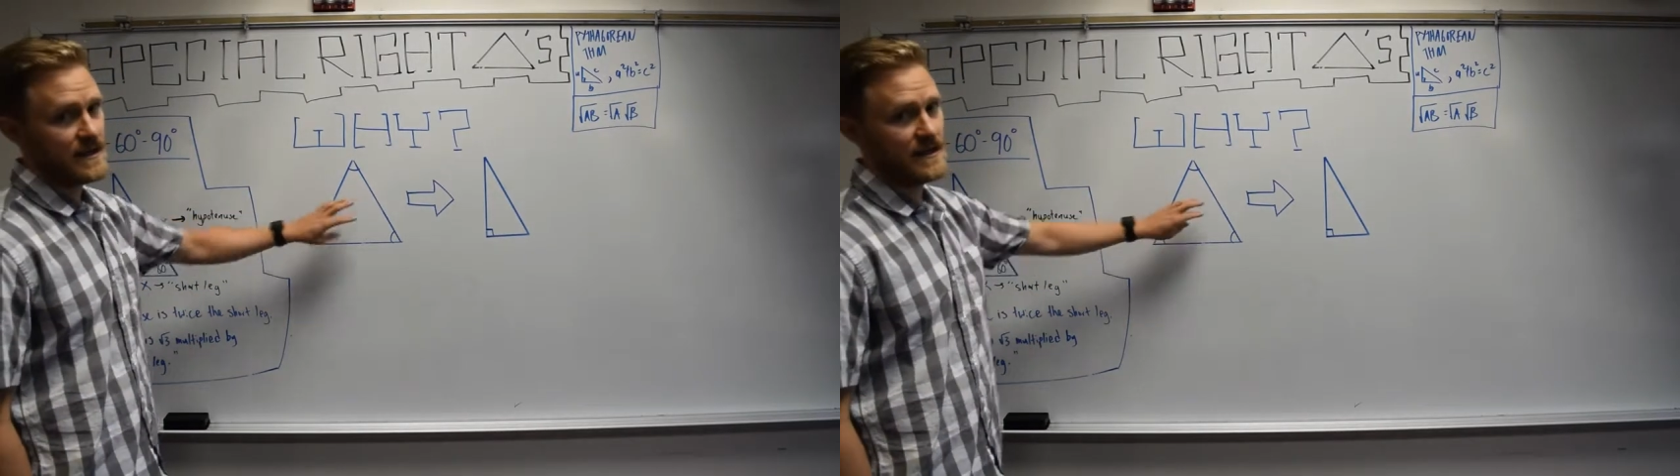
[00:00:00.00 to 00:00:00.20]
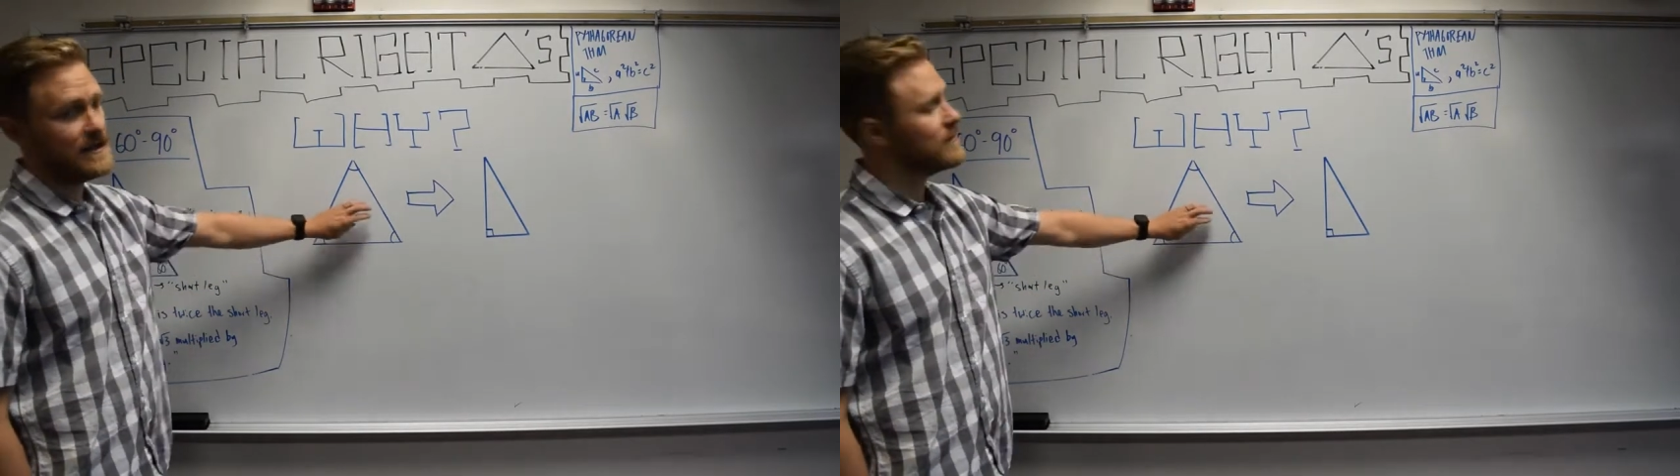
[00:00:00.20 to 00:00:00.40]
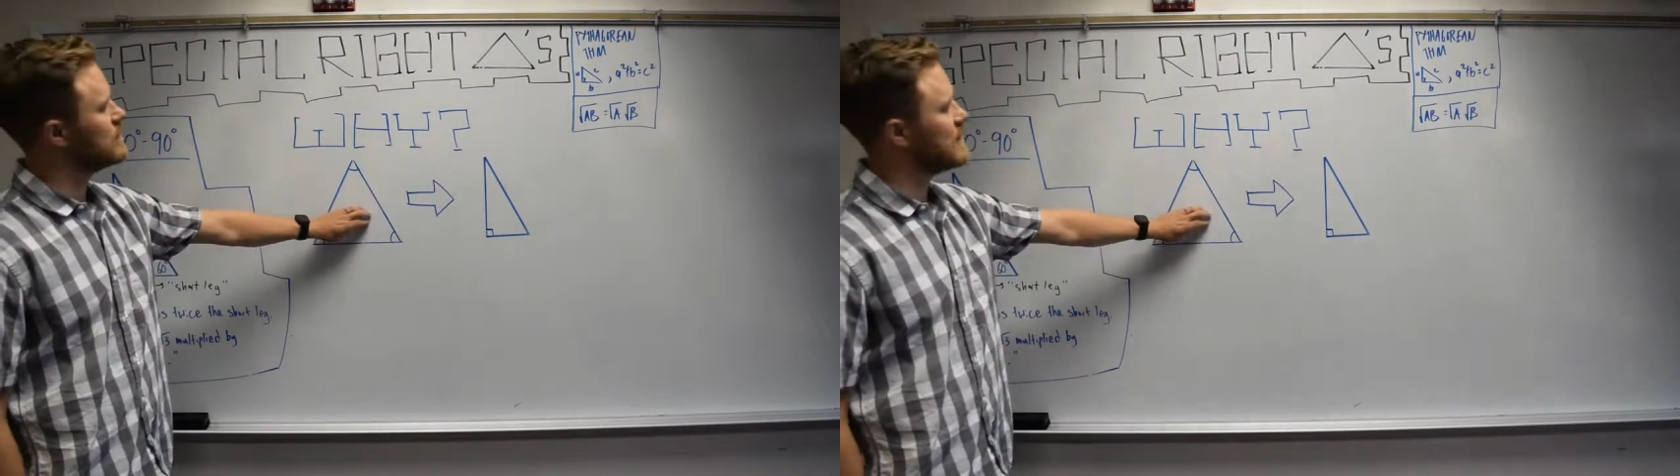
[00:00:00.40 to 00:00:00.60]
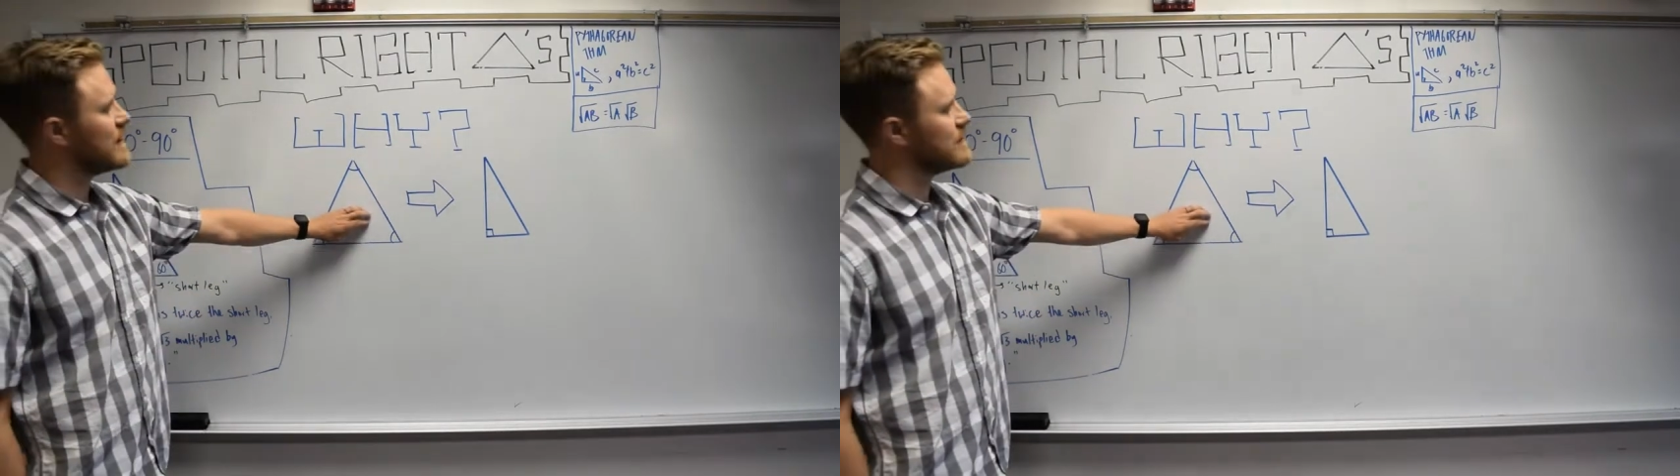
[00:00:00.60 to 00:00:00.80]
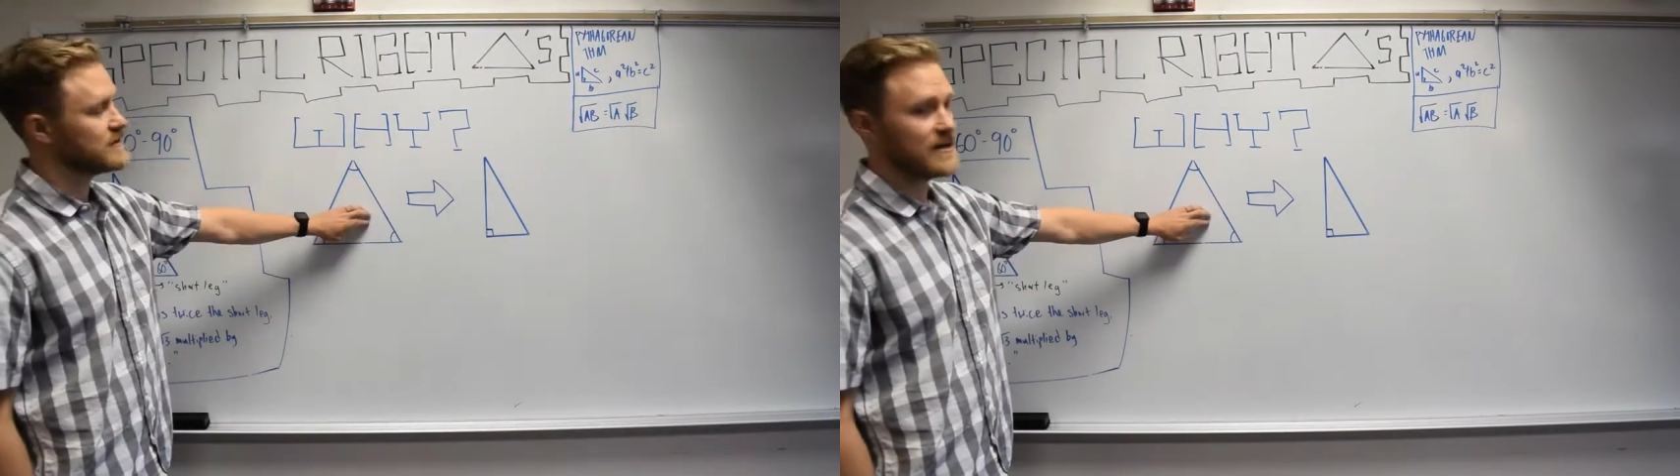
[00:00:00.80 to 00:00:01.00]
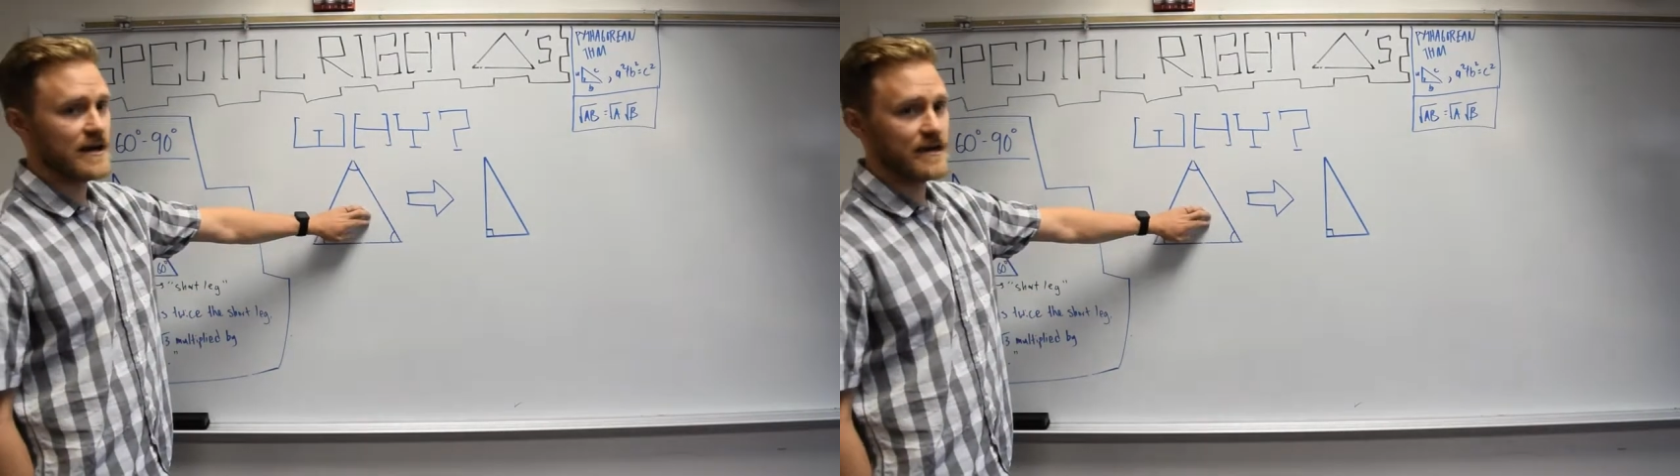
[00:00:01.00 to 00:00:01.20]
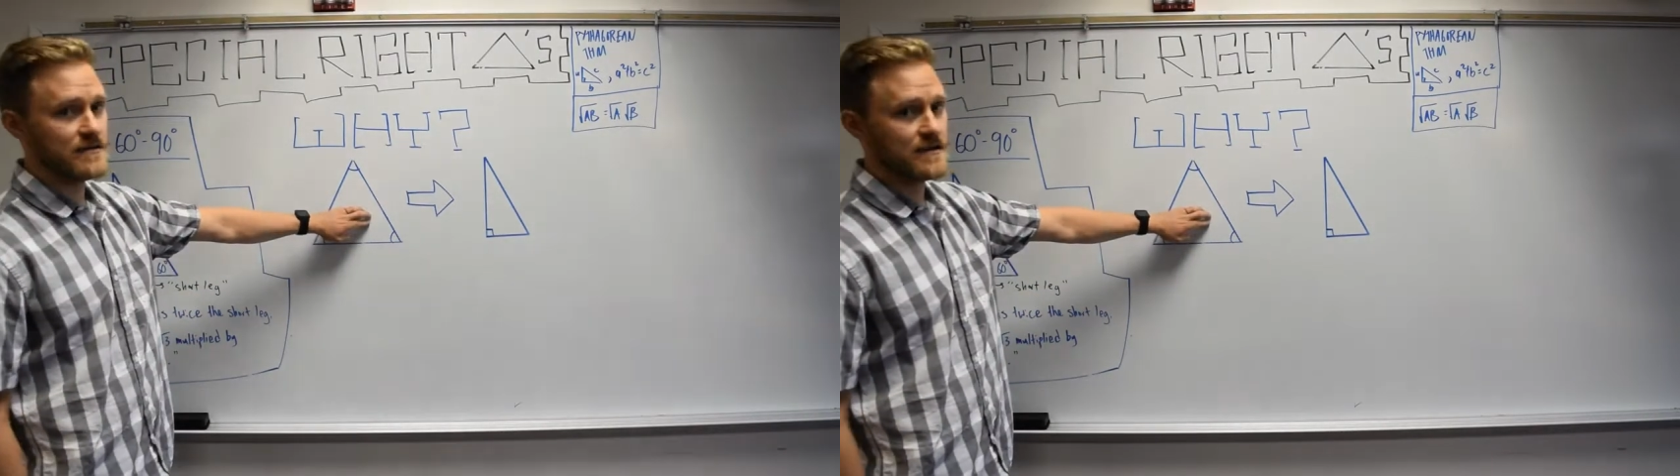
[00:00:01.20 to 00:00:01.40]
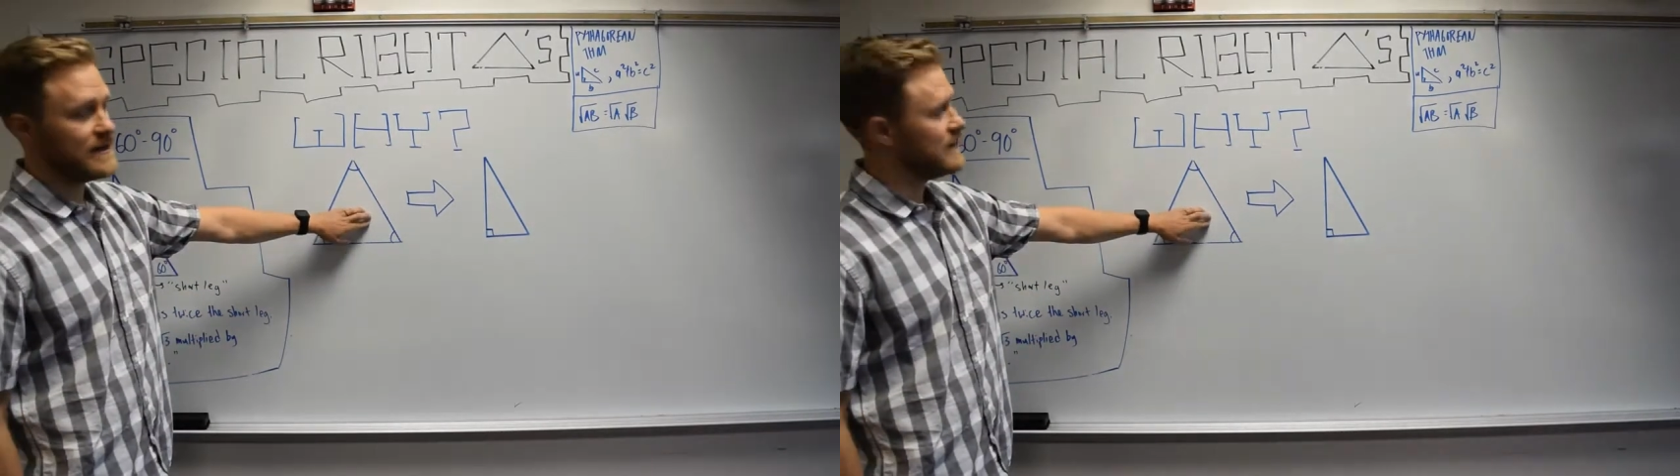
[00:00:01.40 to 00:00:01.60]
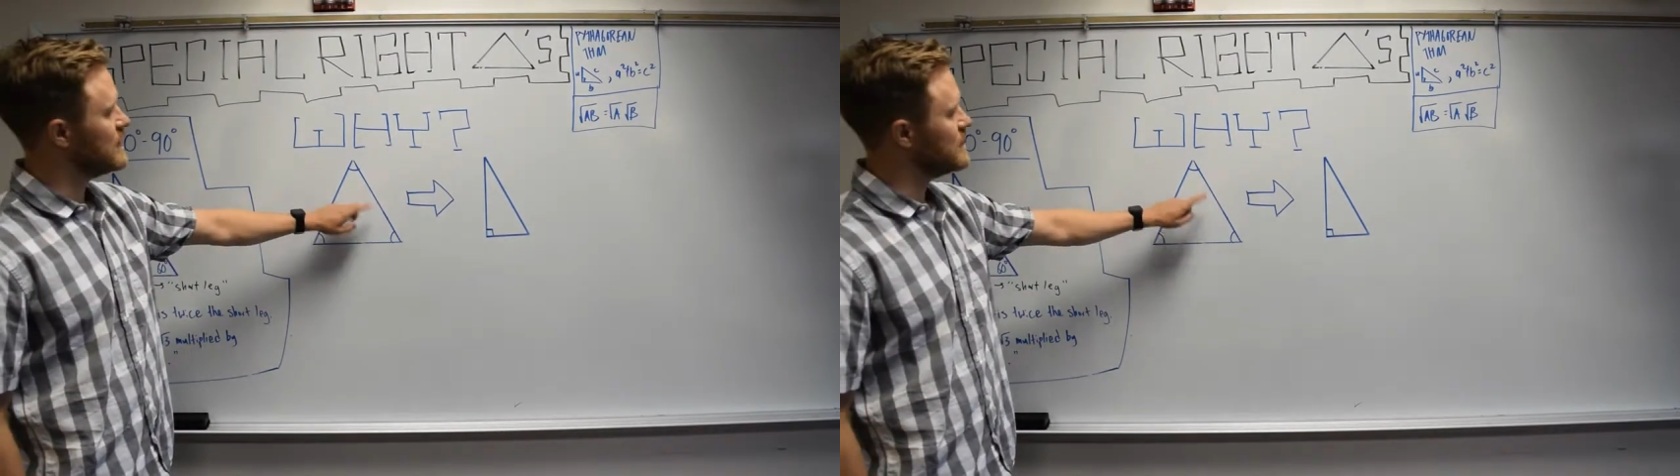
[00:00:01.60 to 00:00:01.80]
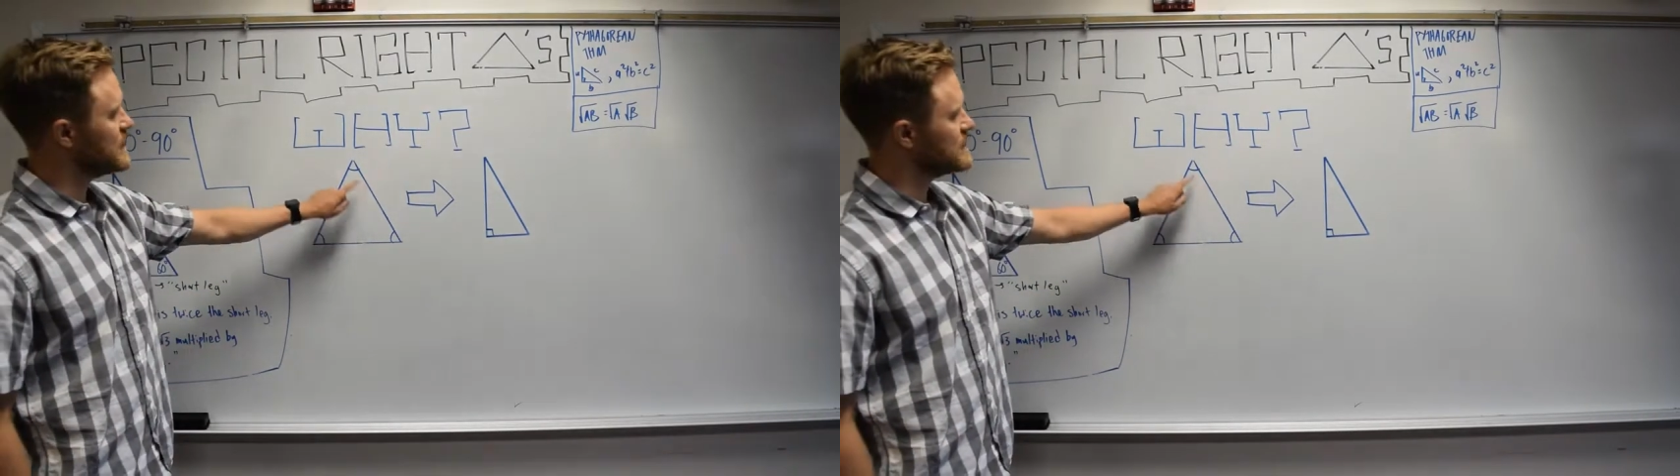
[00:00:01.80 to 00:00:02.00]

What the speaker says: equilateral triangle right here because